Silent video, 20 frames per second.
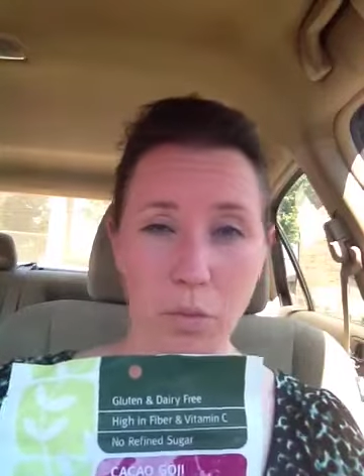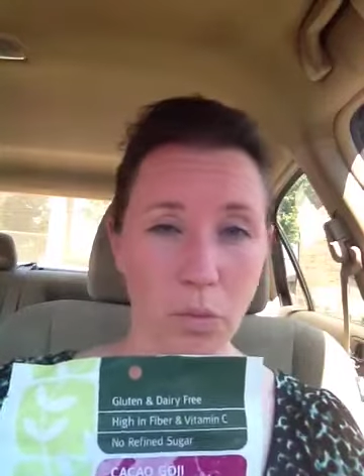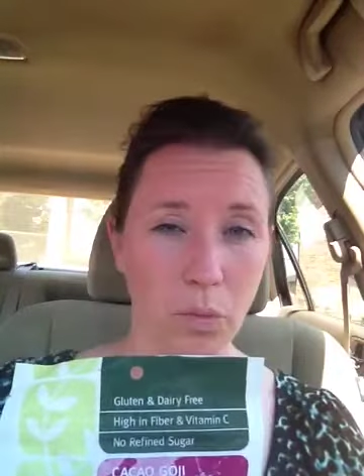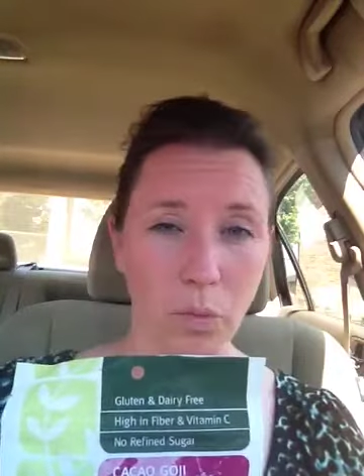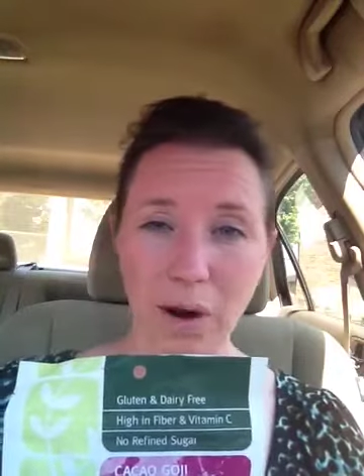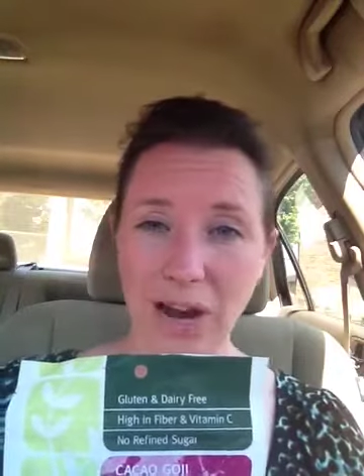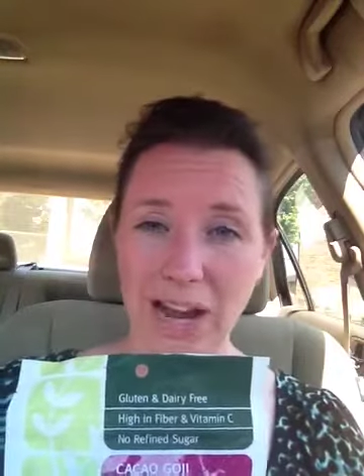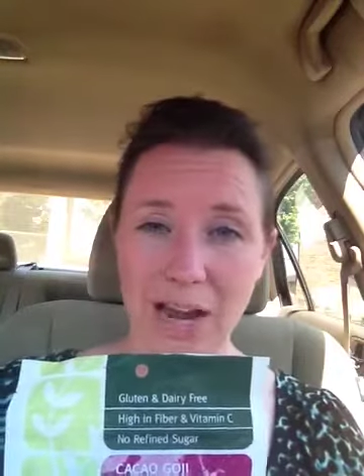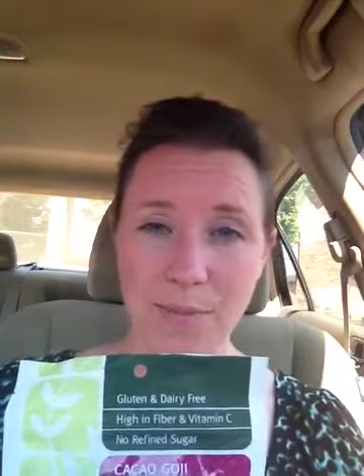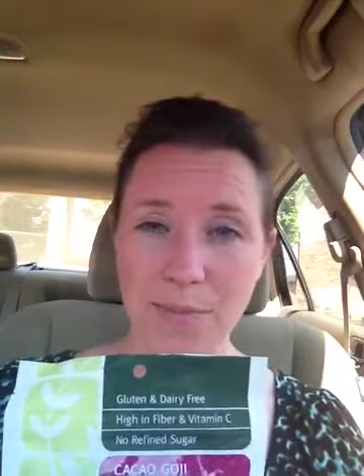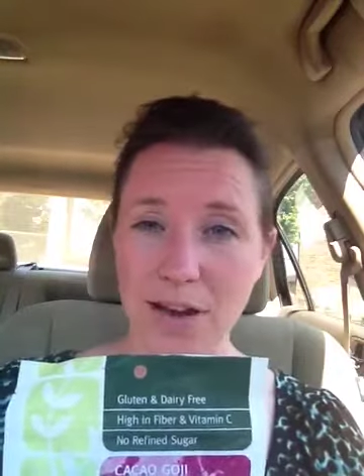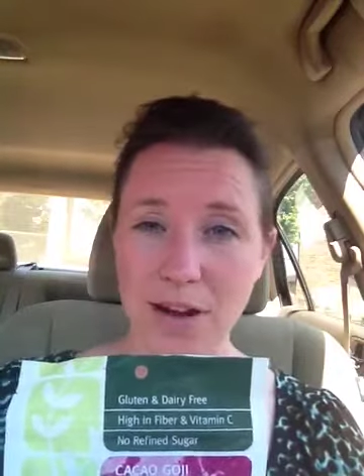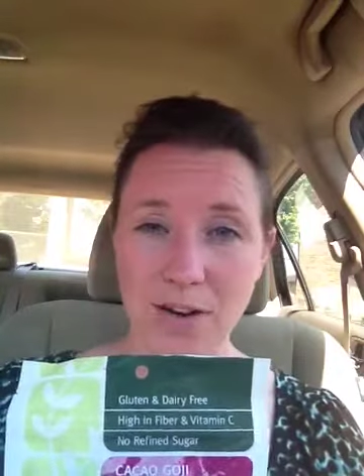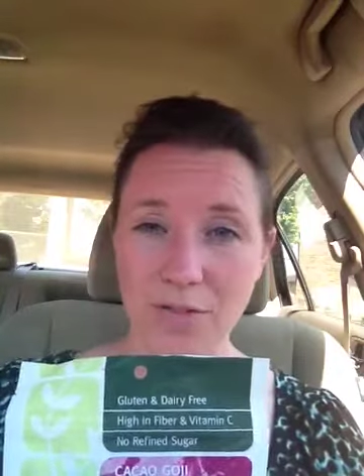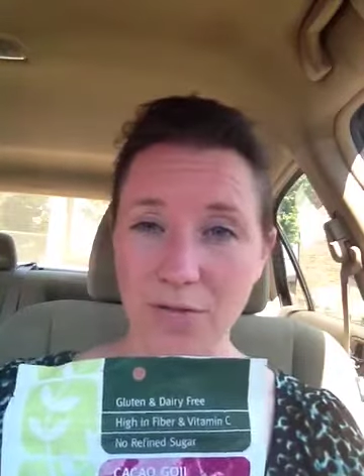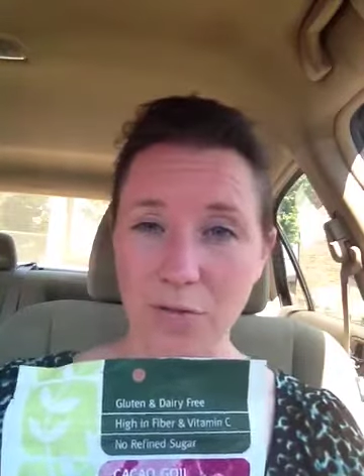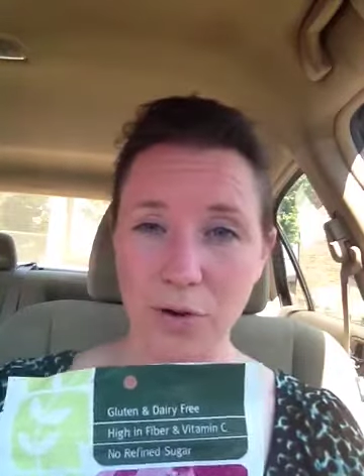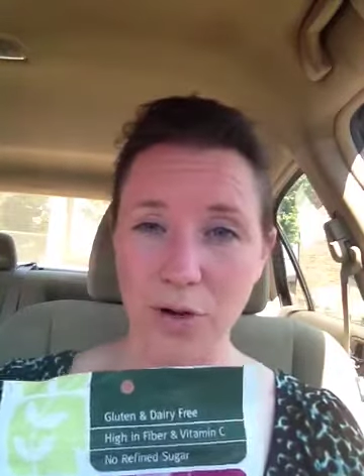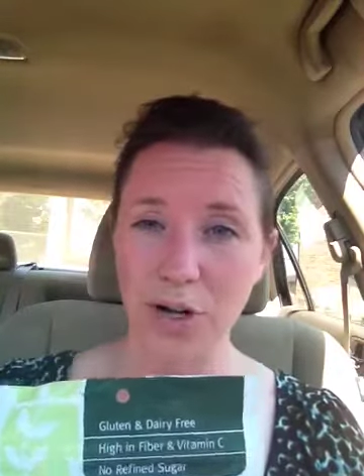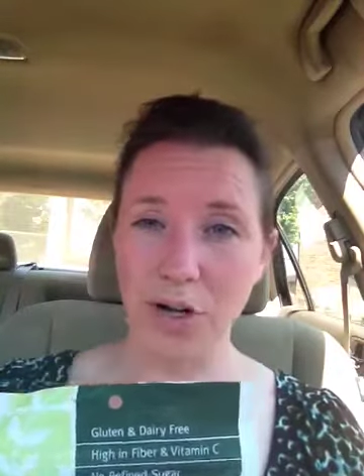way better
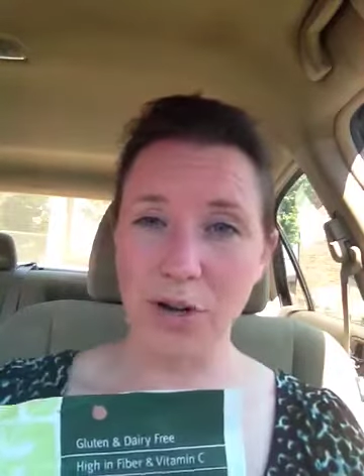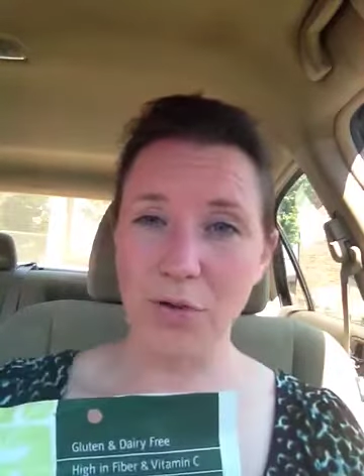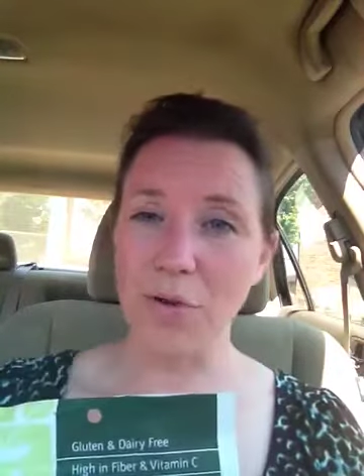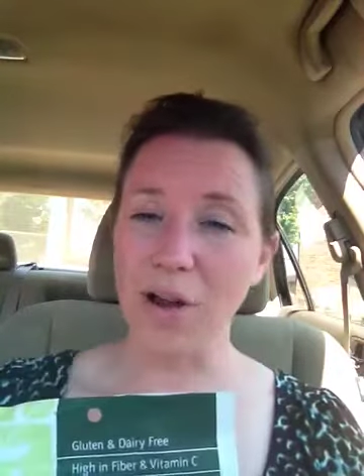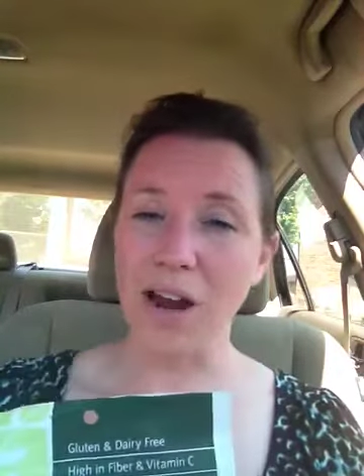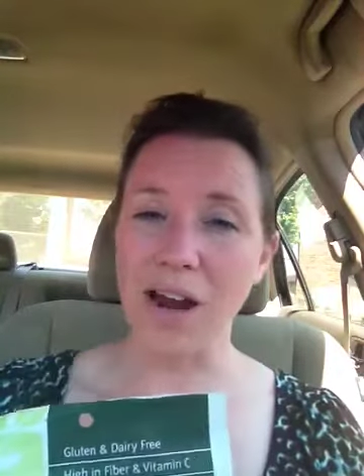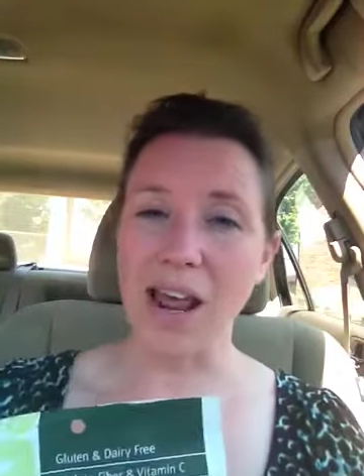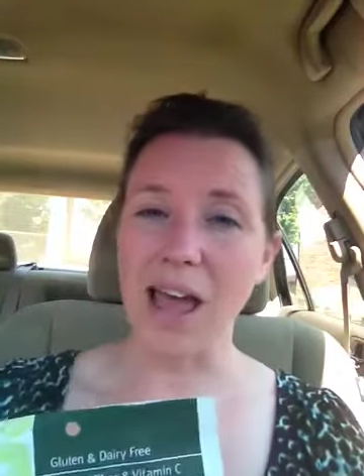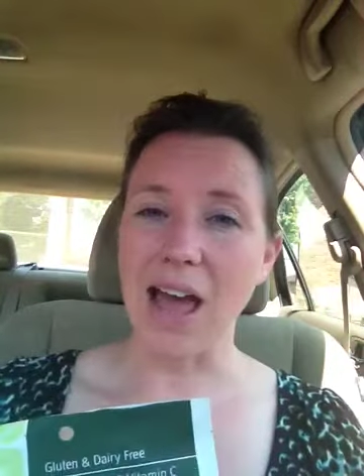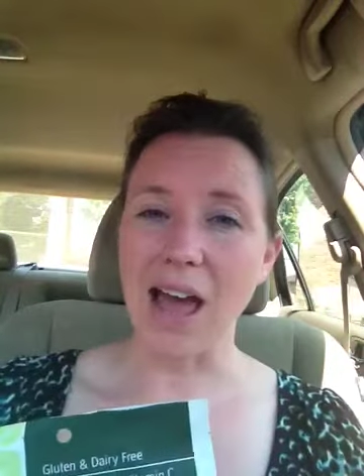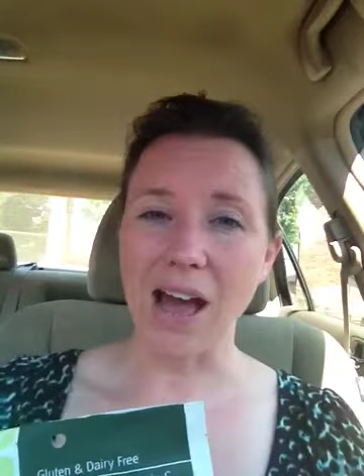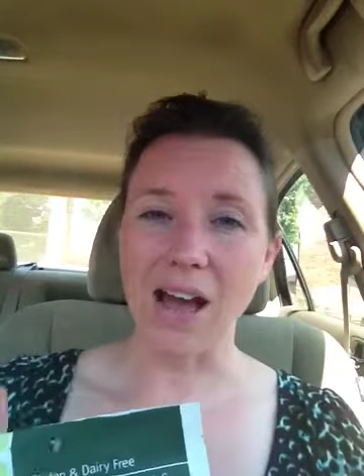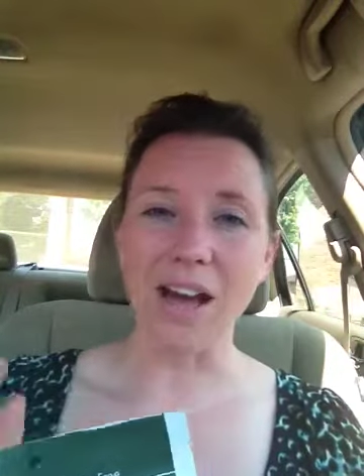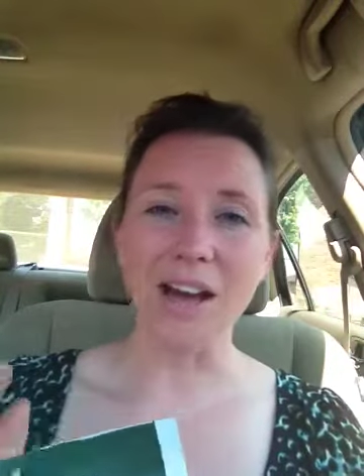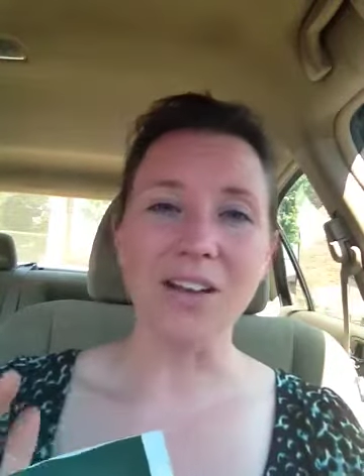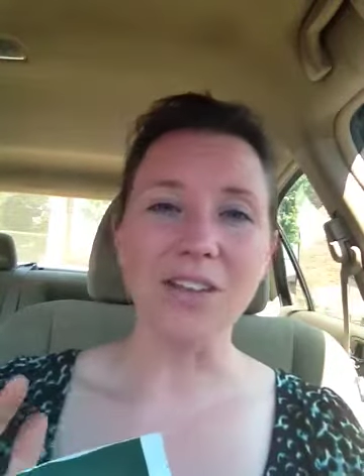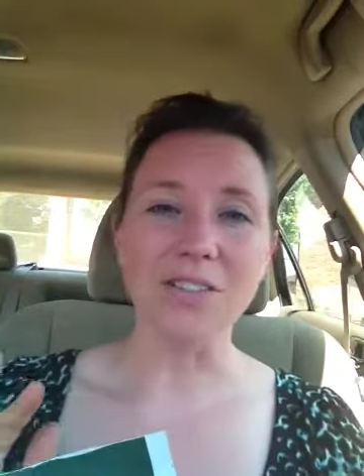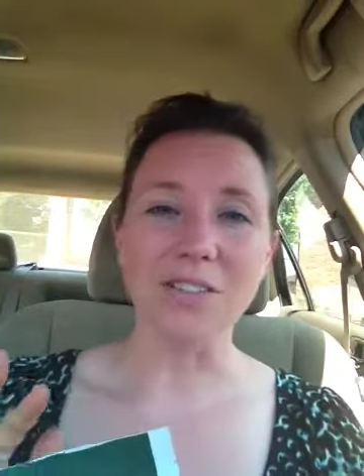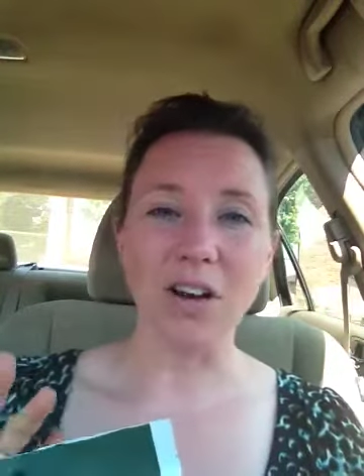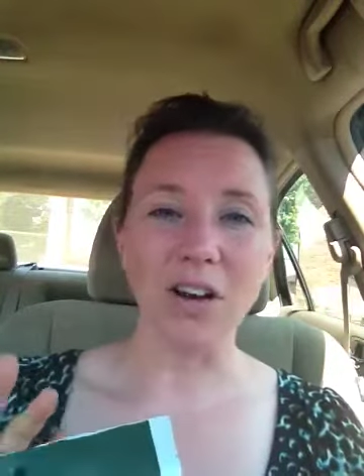for you and it
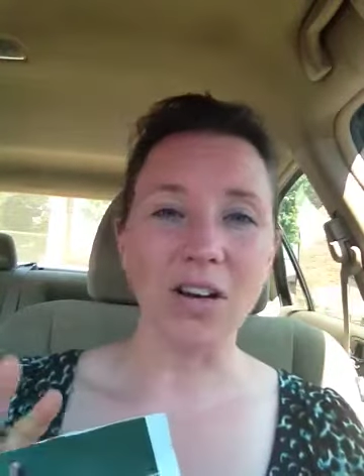has